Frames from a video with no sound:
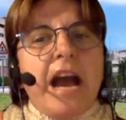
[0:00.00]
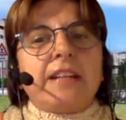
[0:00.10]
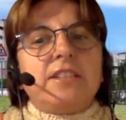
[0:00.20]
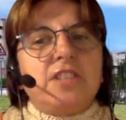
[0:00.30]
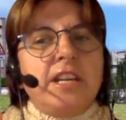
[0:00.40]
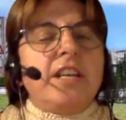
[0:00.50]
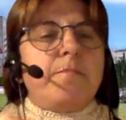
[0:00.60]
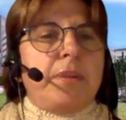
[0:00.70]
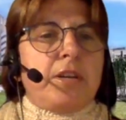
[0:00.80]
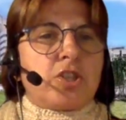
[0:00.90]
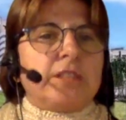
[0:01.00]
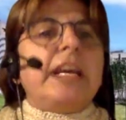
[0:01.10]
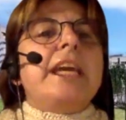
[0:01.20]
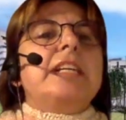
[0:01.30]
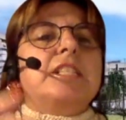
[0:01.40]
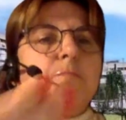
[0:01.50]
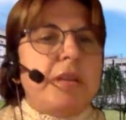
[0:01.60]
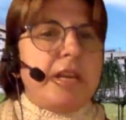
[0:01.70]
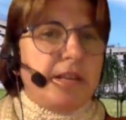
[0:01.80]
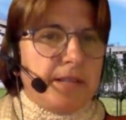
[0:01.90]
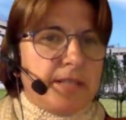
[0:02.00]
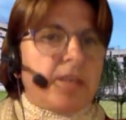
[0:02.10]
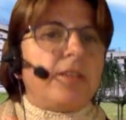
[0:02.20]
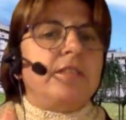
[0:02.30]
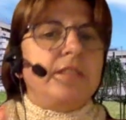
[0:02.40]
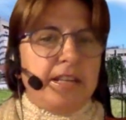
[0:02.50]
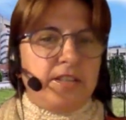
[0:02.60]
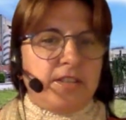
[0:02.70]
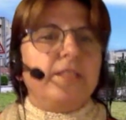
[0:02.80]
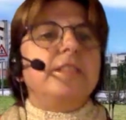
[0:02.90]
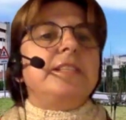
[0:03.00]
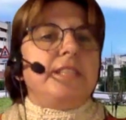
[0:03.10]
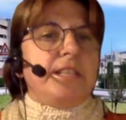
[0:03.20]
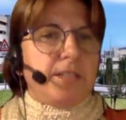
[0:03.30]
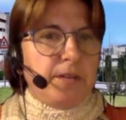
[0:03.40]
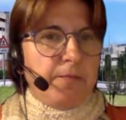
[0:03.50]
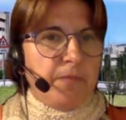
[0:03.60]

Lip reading: until a patient experience that disease?